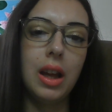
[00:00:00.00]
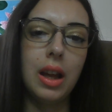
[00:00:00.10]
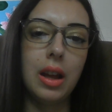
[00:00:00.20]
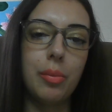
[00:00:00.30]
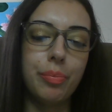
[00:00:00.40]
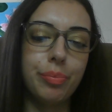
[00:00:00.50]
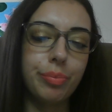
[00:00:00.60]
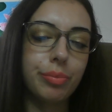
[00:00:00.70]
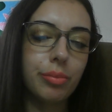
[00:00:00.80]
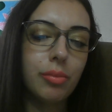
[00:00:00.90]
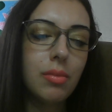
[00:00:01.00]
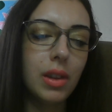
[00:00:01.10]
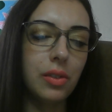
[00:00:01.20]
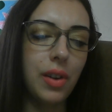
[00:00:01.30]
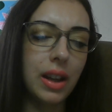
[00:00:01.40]
um,
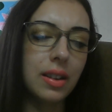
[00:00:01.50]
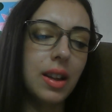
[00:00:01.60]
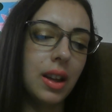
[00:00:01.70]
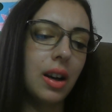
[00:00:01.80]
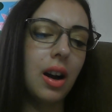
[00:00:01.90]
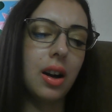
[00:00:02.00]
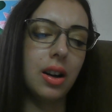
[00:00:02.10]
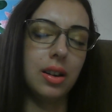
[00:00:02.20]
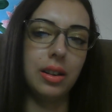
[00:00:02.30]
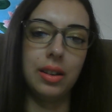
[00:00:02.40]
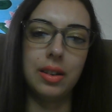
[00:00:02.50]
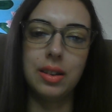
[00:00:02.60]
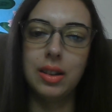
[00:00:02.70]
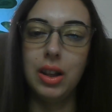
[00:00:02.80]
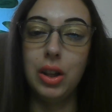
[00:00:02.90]
fancy
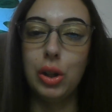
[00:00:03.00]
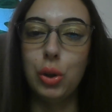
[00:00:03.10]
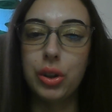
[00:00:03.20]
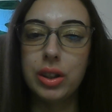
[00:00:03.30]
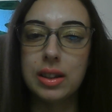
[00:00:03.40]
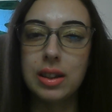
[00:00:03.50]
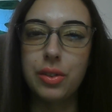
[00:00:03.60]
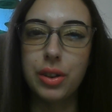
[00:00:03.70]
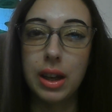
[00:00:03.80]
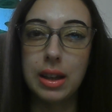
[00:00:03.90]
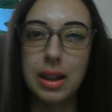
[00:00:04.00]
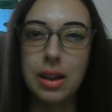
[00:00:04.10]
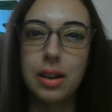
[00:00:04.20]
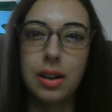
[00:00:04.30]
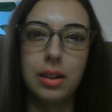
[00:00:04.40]
cars, lucrative
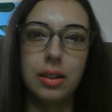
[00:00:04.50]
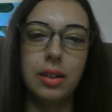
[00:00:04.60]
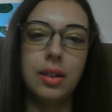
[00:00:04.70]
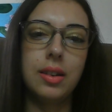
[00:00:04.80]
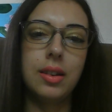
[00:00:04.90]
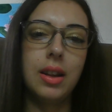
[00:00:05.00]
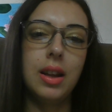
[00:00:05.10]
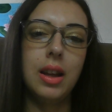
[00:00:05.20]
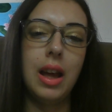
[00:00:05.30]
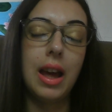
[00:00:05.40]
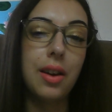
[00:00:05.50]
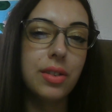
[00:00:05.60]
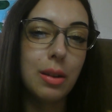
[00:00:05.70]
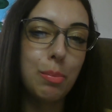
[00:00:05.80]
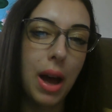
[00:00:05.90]
careers,
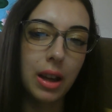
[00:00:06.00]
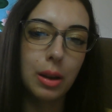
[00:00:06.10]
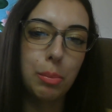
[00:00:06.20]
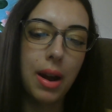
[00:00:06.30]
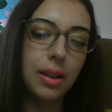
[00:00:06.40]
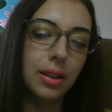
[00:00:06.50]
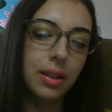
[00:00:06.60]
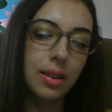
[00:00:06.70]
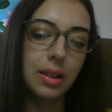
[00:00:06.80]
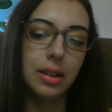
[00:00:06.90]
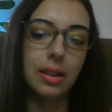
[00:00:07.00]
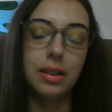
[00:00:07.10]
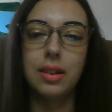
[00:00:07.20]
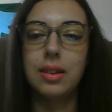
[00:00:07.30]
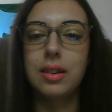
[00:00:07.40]
hefty bank
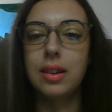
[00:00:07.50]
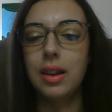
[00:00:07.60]
balances,